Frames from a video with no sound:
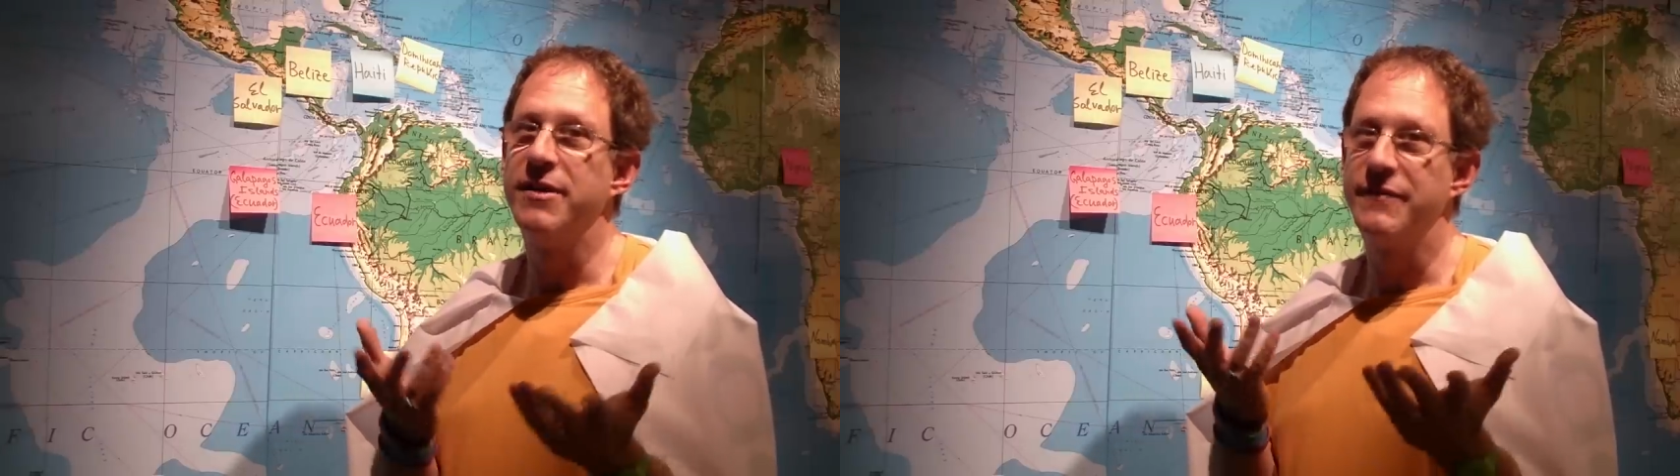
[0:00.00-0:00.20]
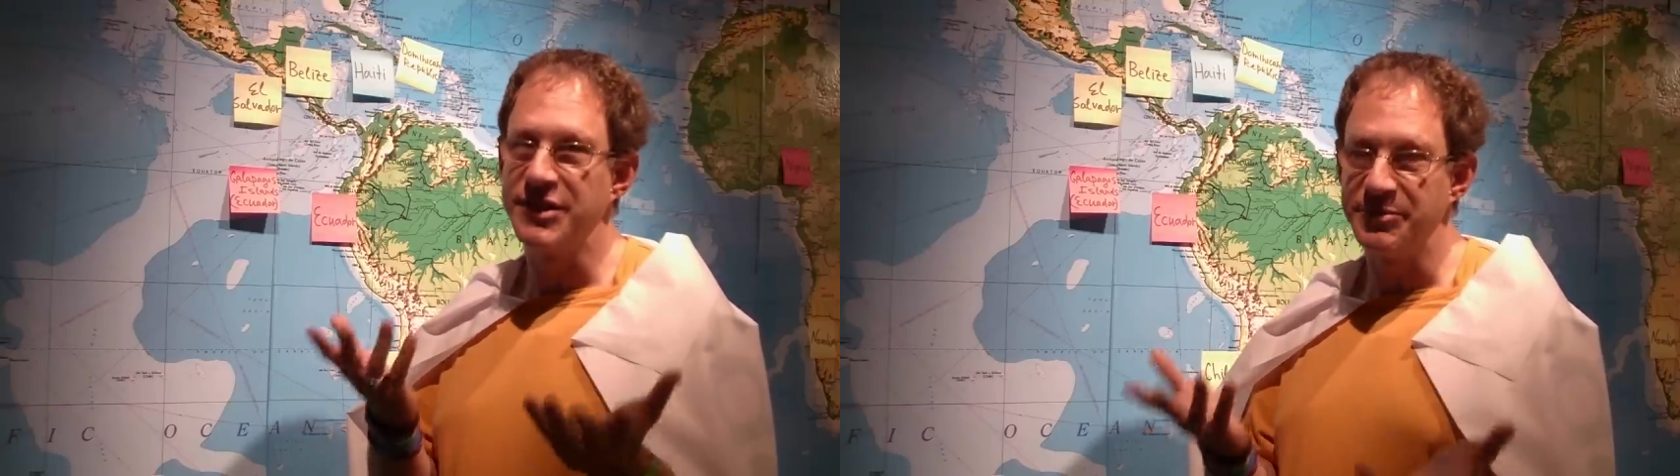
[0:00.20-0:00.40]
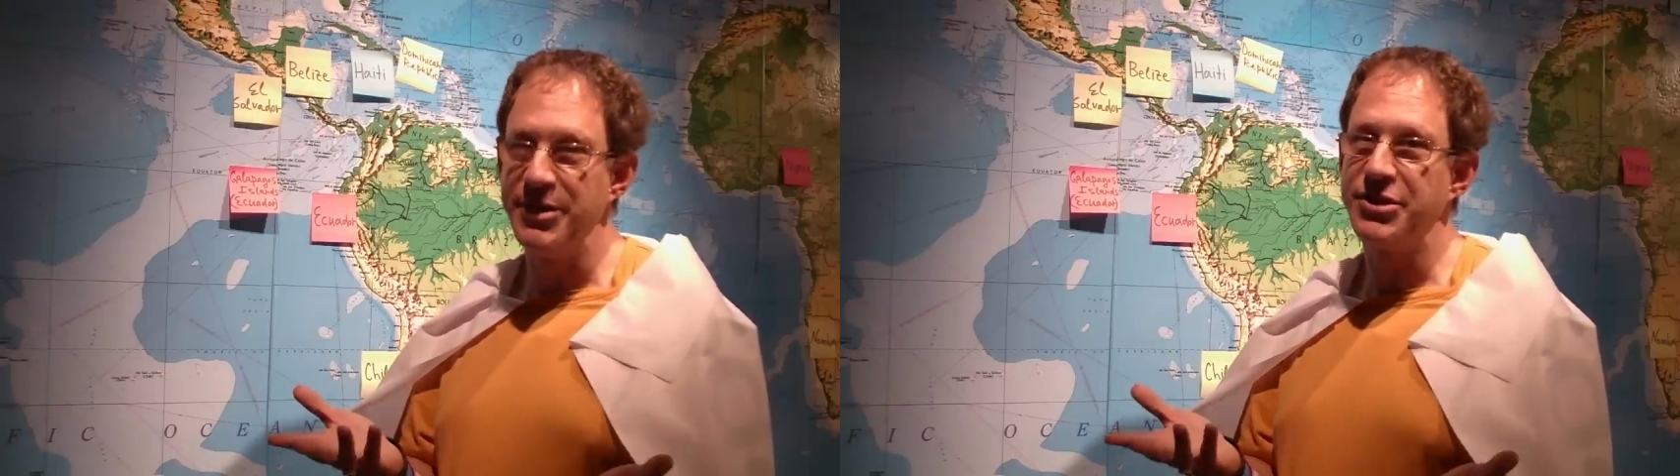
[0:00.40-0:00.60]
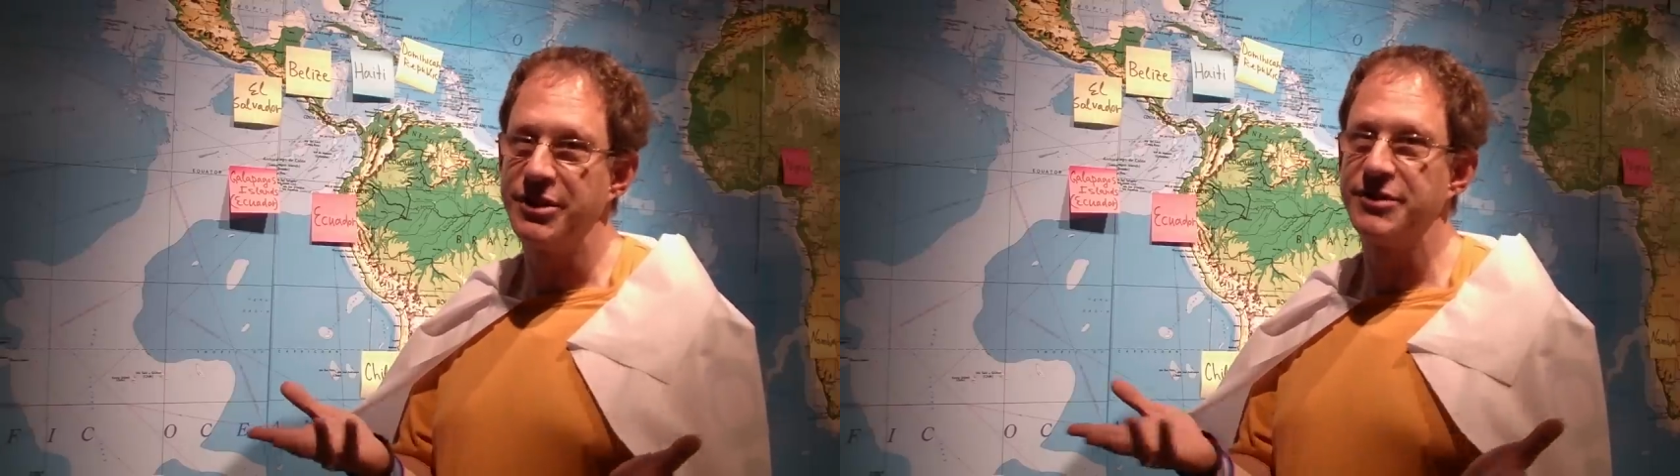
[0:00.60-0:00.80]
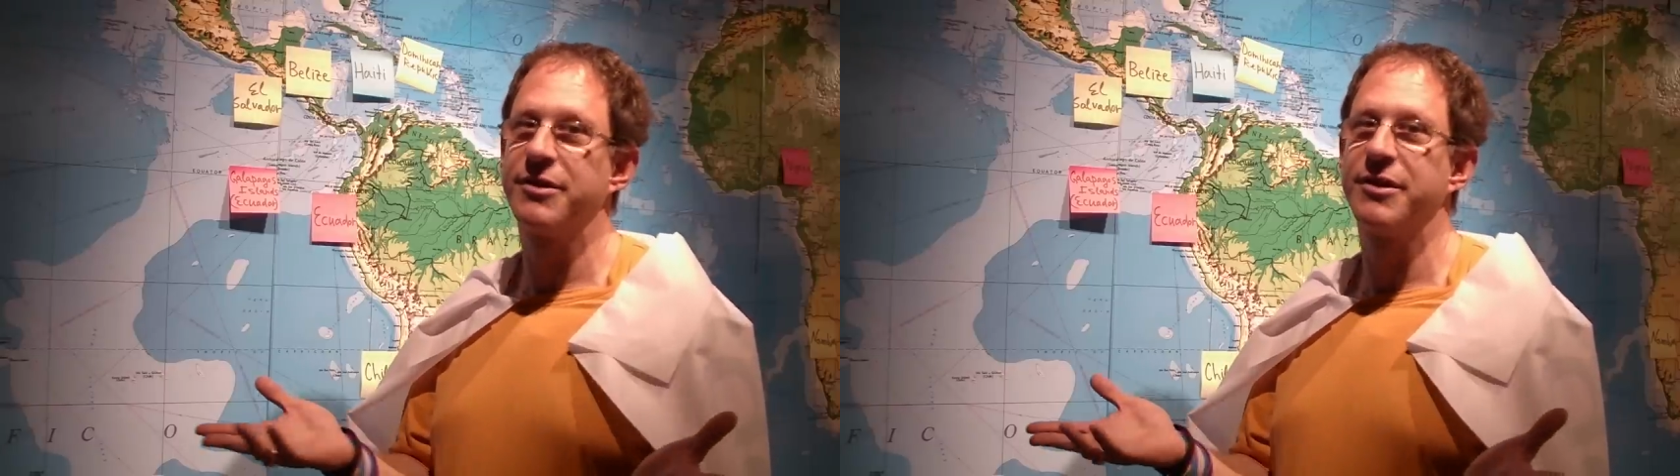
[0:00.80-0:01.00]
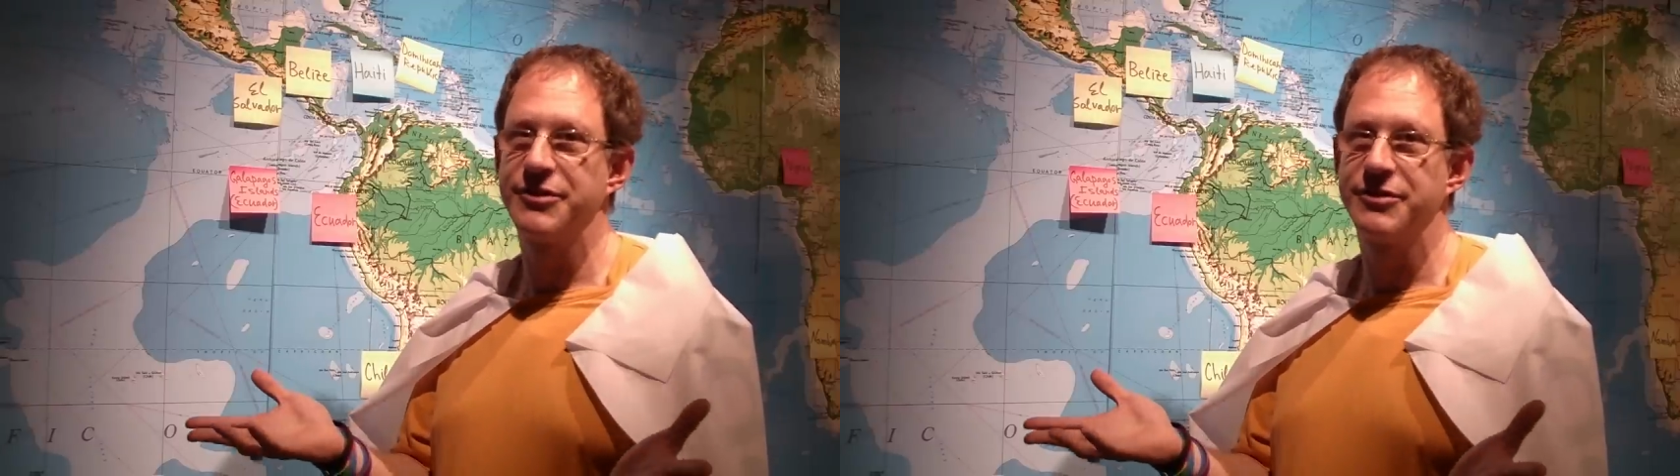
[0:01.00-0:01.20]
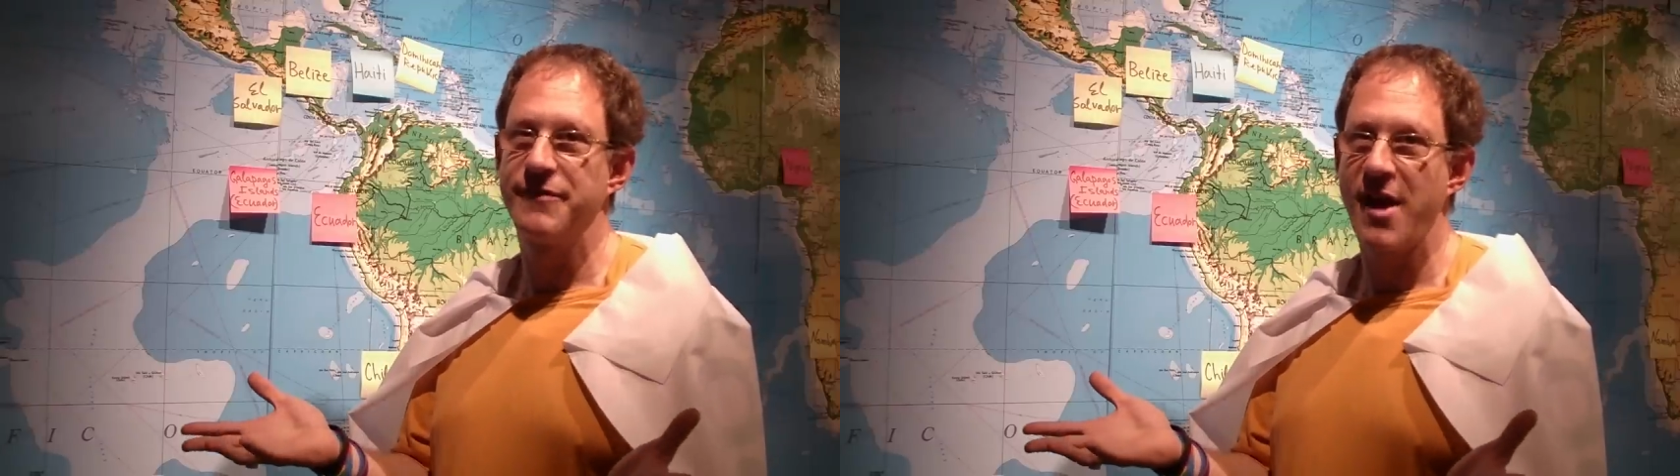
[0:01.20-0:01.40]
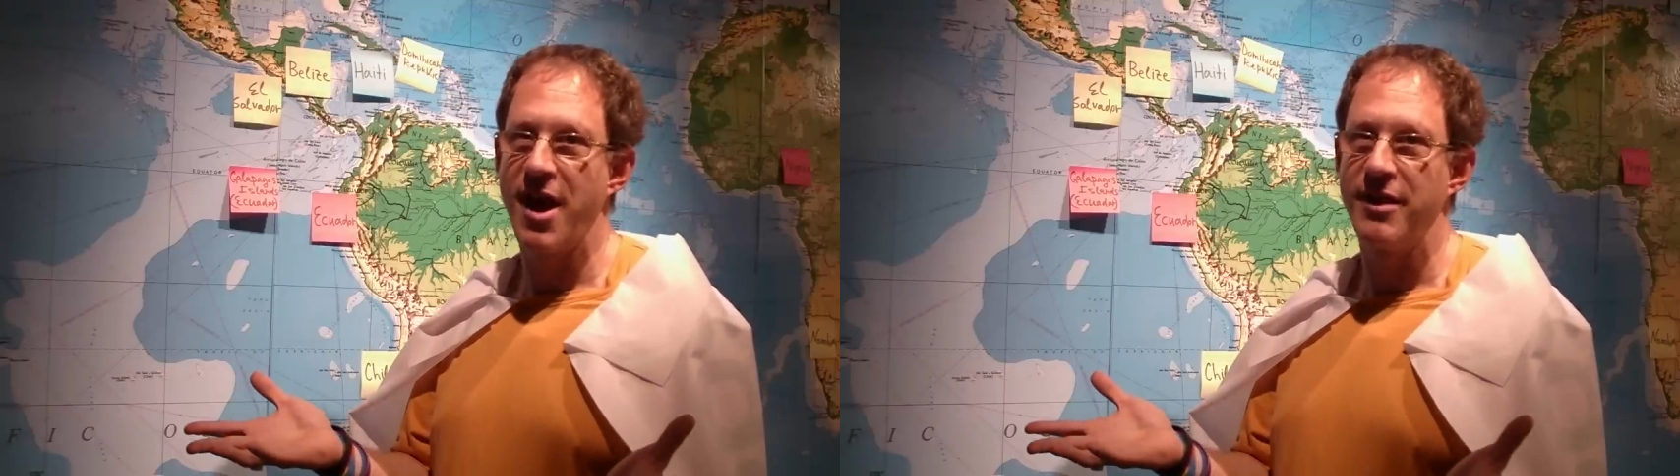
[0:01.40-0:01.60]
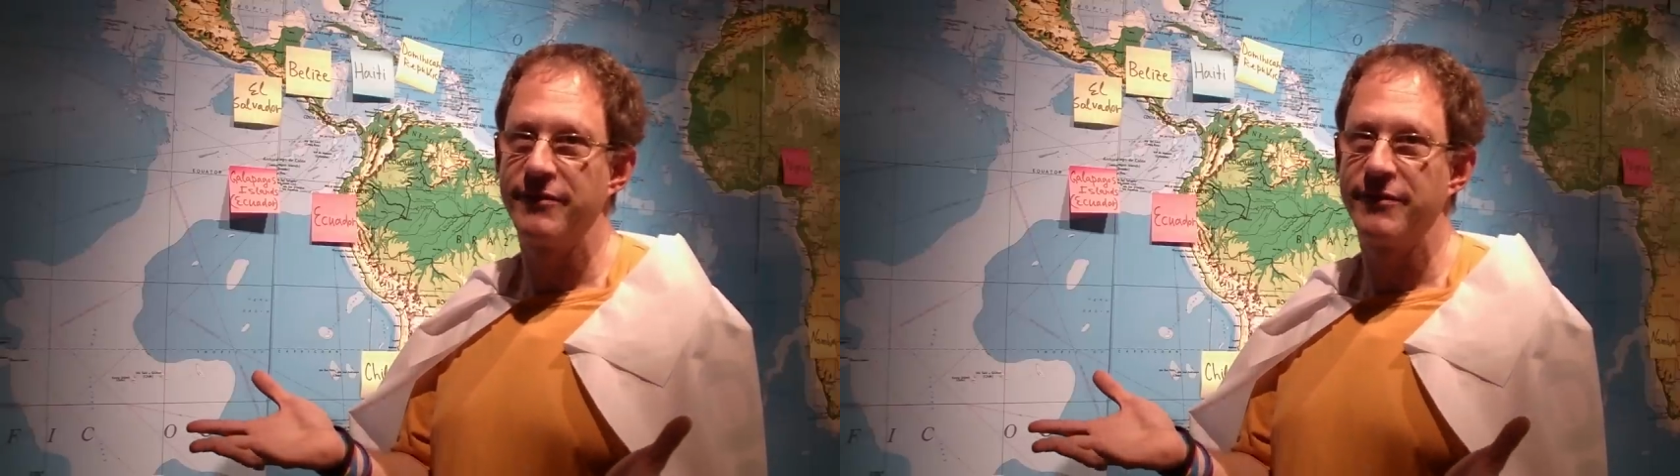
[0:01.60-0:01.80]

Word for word: if the species are going to survive.